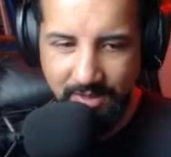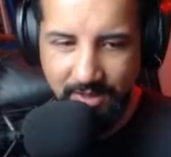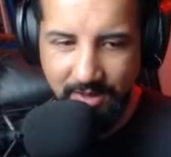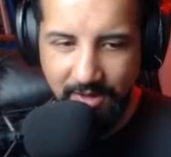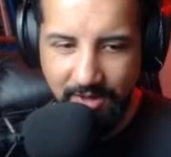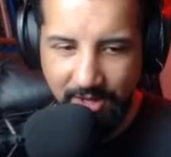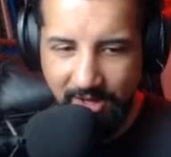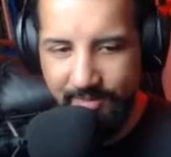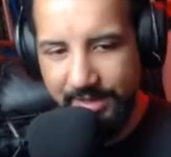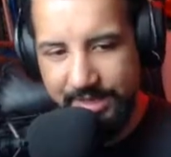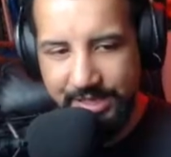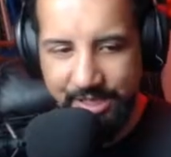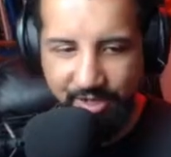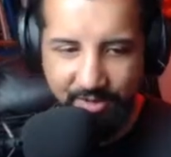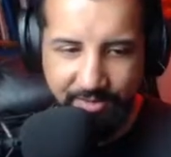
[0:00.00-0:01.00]
all my
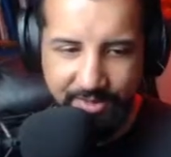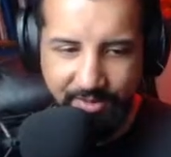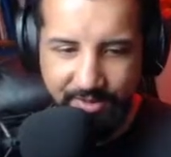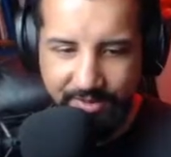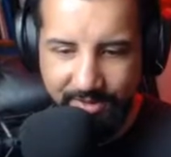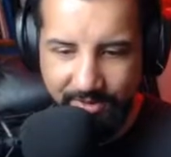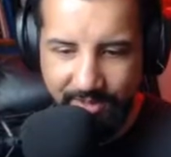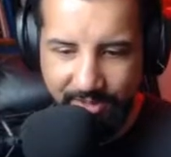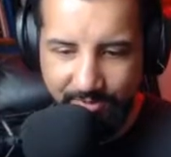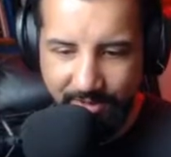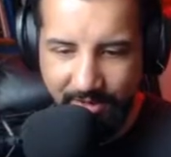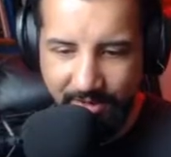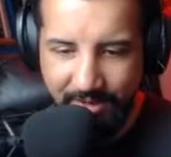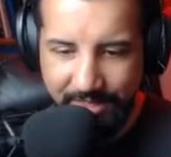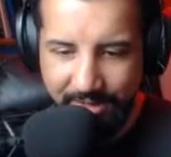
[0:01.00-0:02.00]
serums are in there as well.
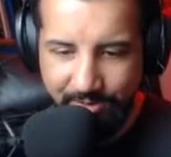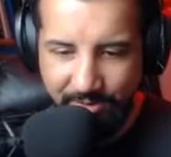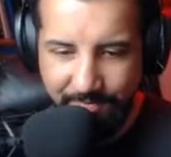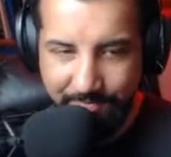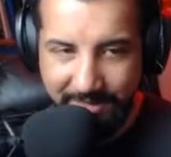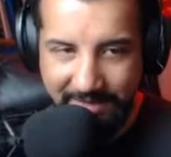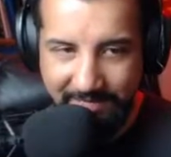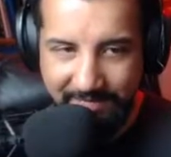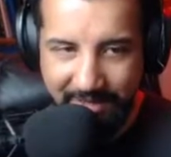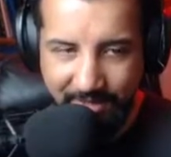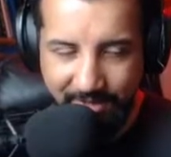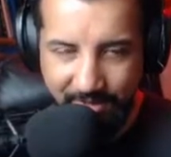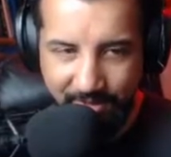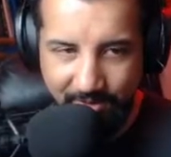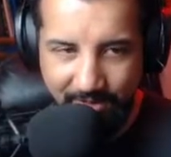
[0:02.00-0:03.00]
Let's sort by
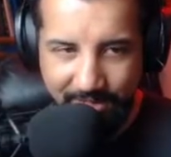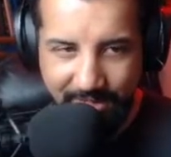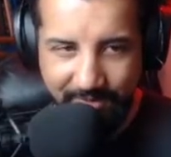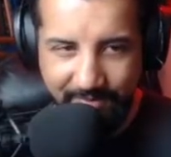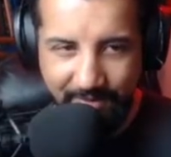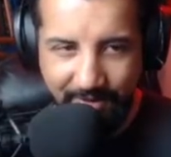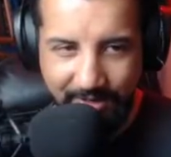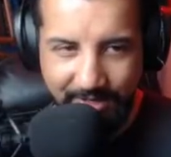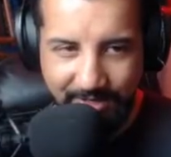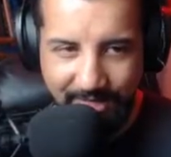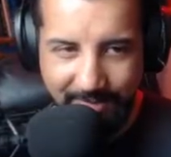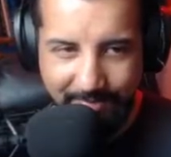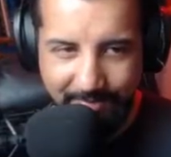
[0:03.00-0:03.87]
value. Look at the very top.